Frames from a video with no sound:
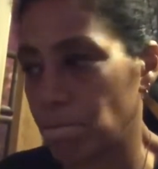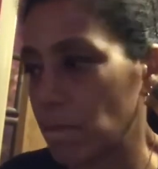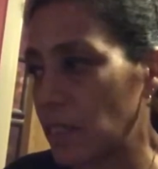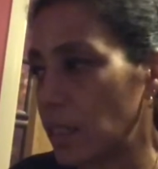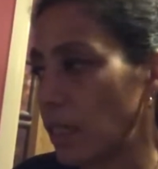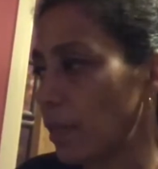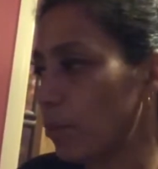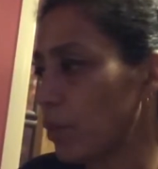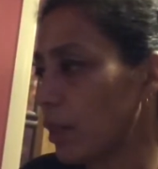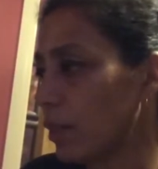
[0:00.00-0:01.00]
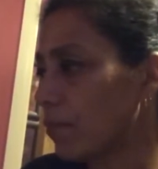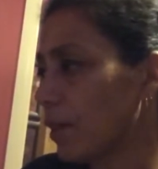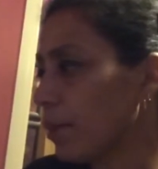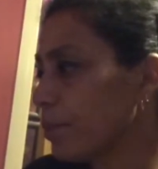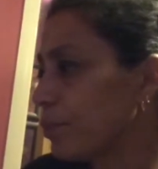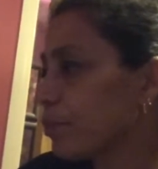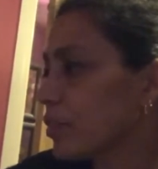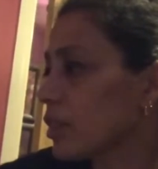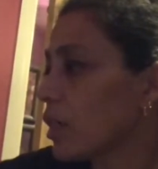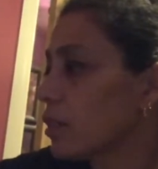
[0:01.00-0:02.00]
yeah, and I've
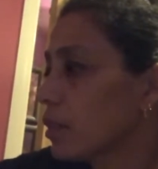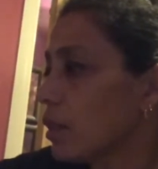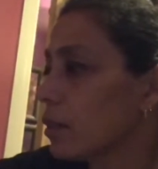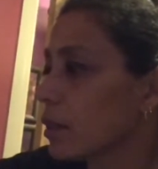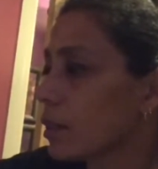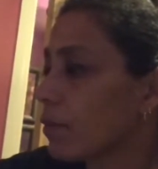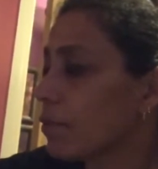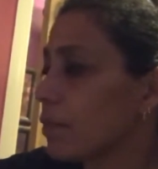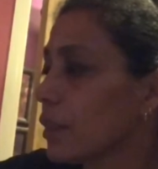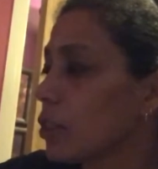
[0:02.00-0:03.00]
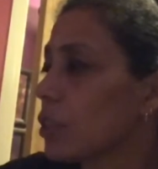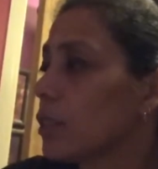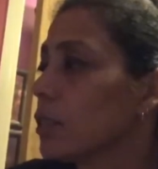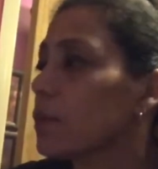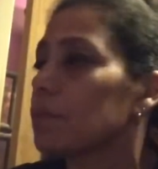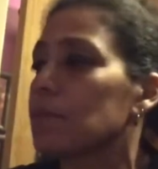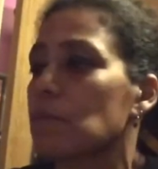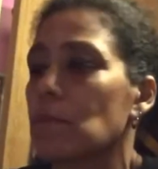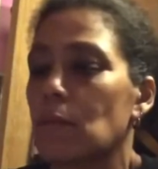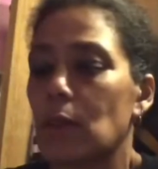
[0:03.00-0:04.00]
started on this. I haven't finished this,
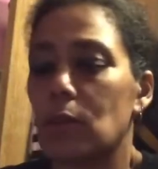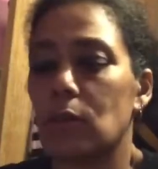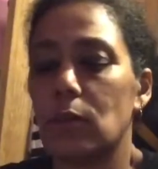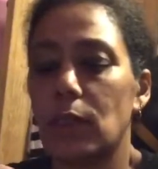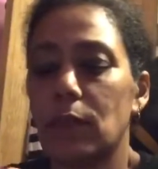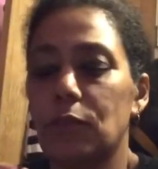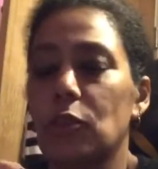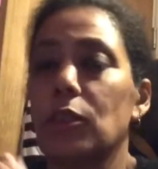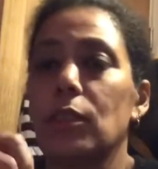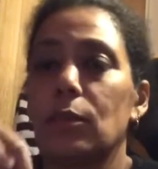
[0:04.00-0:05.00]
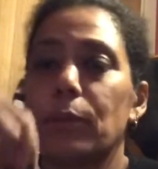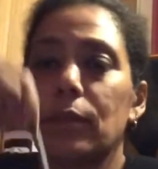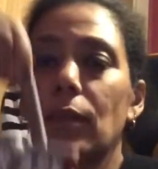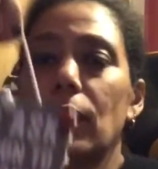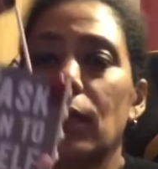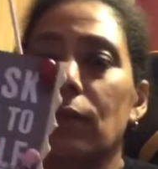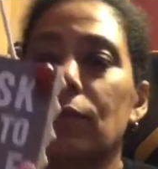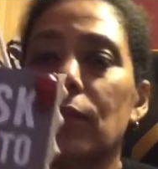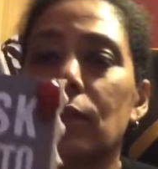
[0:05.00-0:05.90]
so I have done this, but I have not